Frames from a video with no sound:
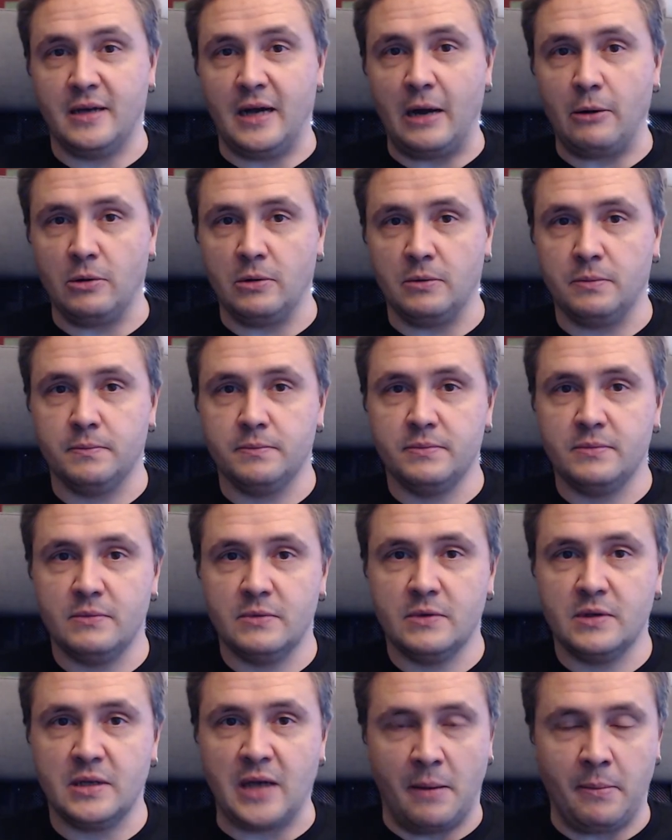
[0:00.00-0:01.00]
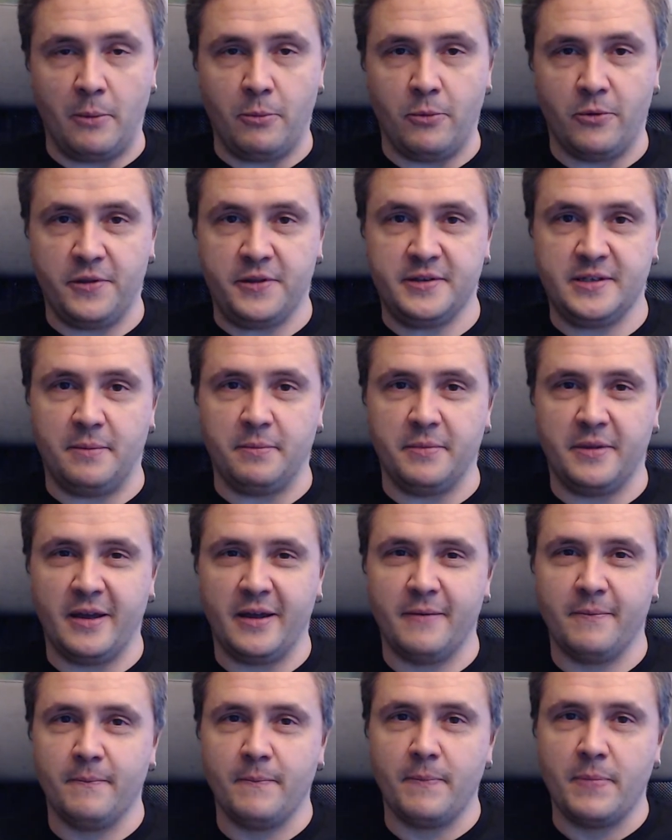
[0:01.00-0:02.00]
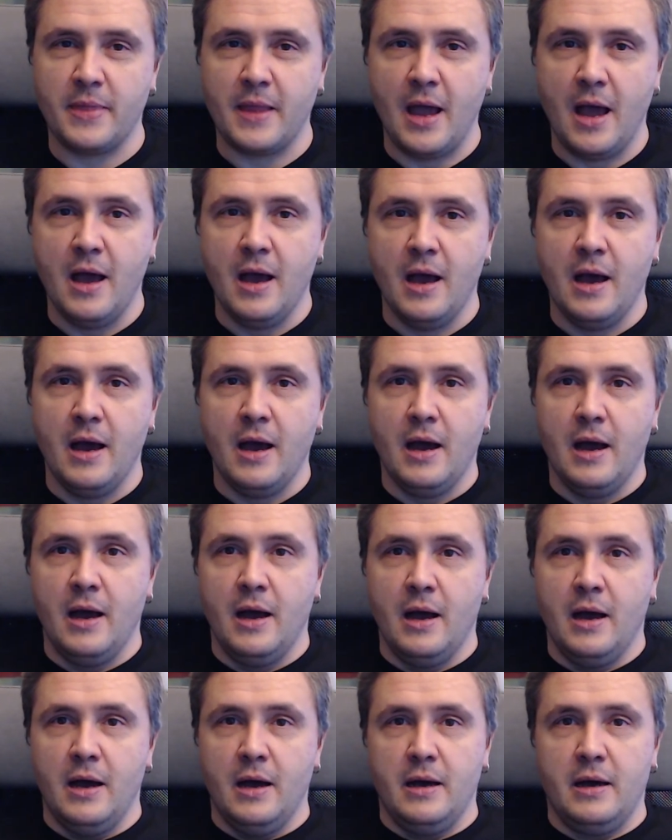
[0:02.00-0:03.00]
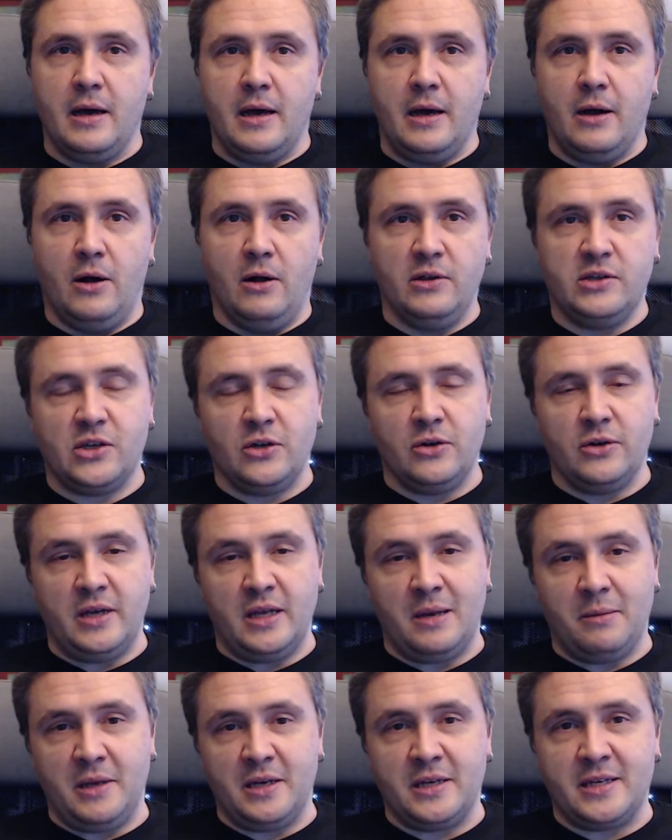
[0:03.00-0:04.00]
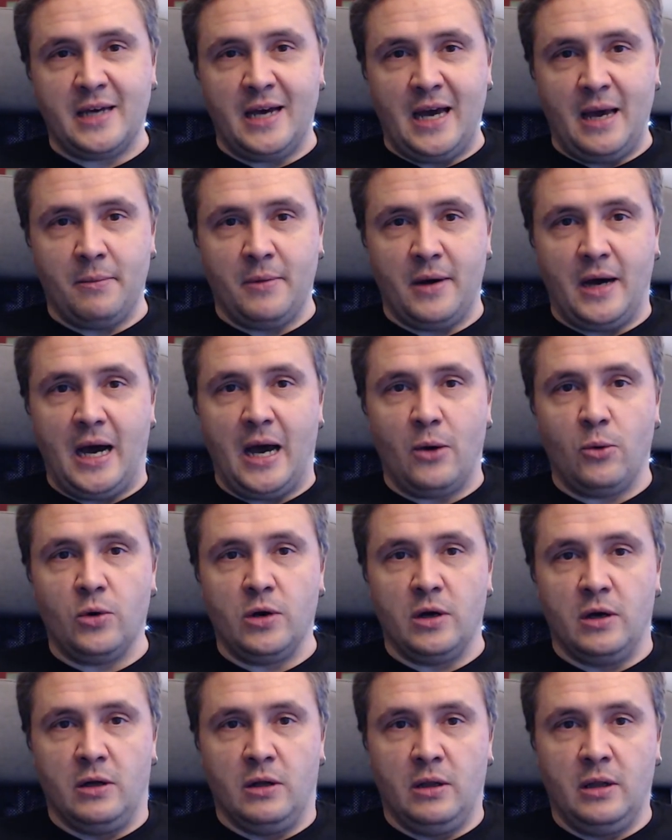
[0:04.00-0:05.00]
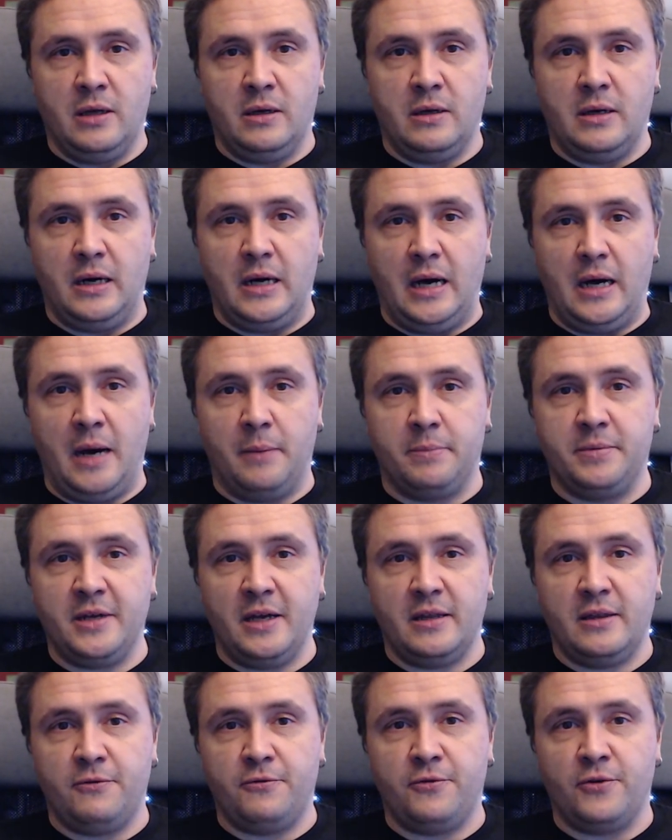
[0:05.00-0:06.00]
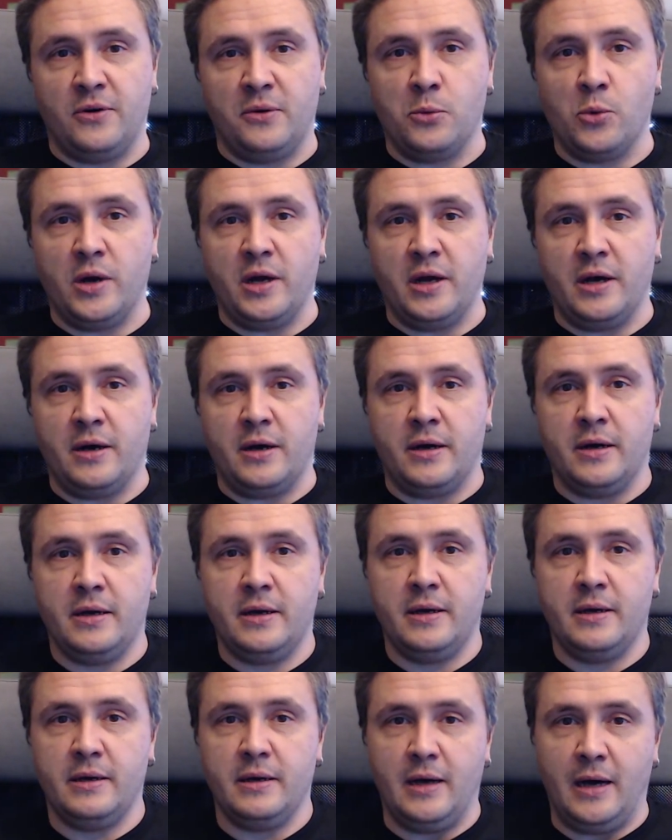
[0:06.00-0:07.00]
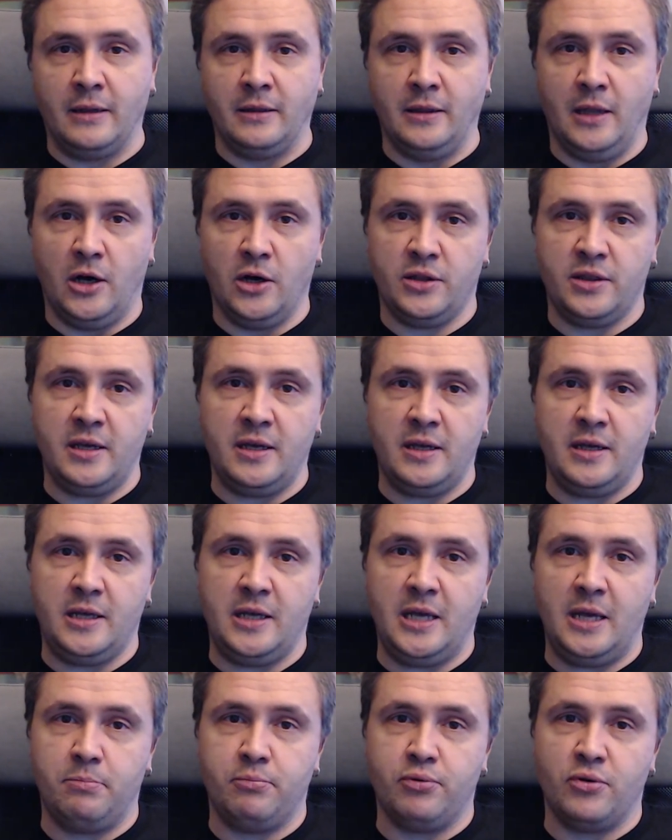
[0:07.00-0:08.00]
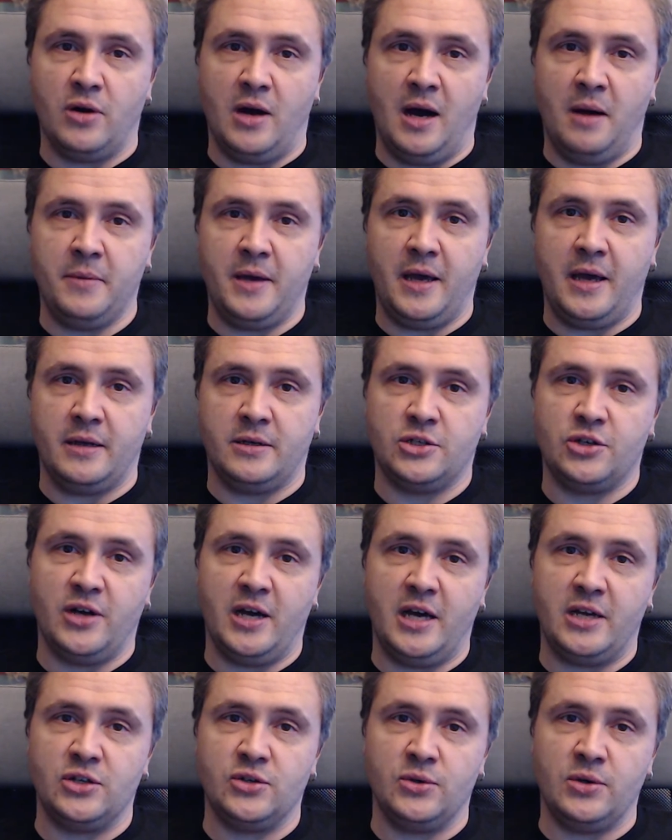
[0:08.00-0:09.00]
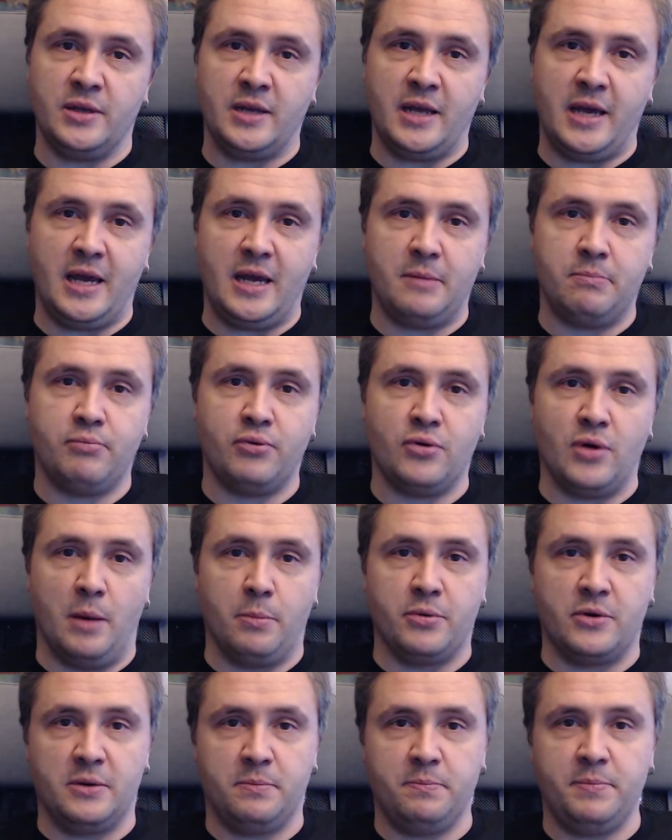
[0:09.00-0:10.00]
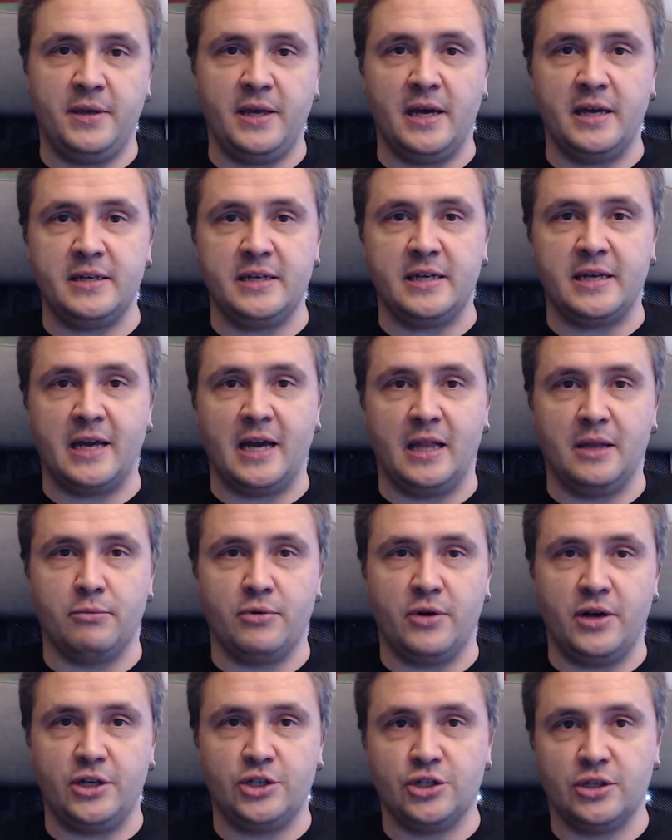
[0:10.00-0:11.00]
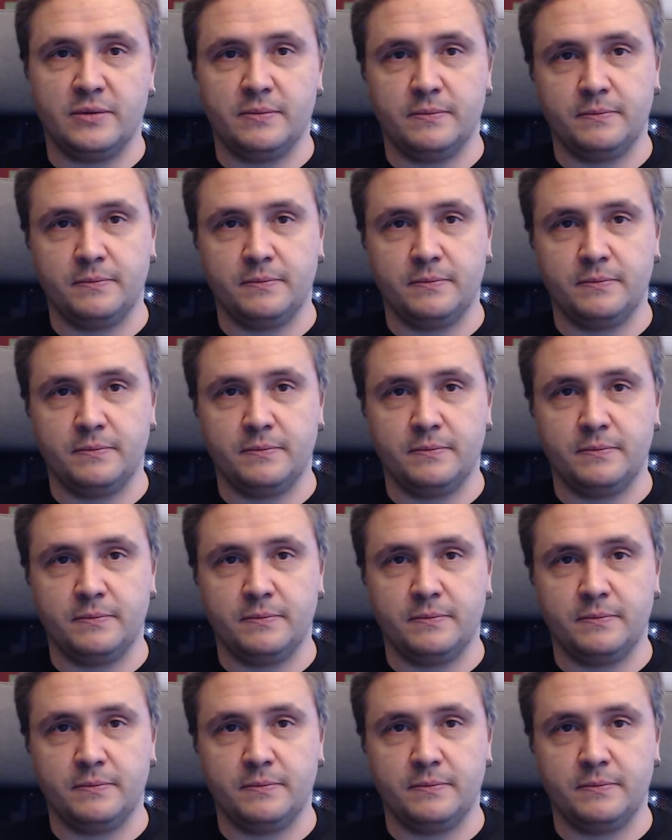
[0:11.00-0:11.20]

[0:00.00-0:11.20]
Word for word: I will come up with something. Also, in the meantime, I will update the firmware, unlock the EEPROM, and try doing a proper PID calibration.